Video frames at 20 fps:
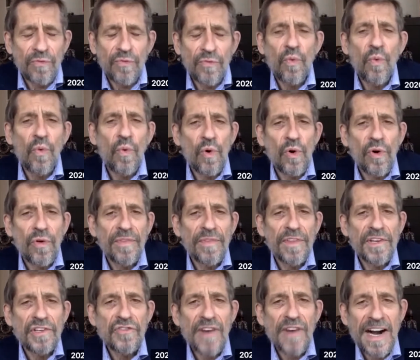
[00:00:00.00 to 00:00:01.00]
for
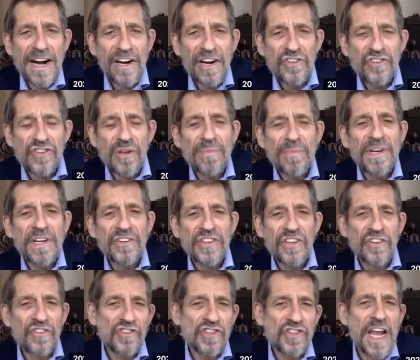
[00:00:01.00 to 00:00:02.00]
these various committees
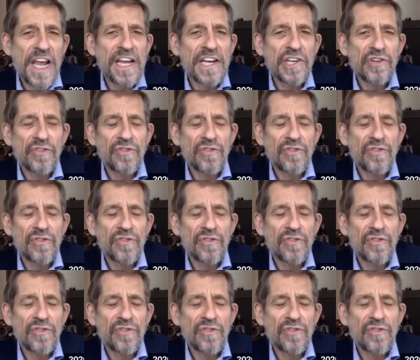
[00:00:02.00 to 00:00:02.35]
has changed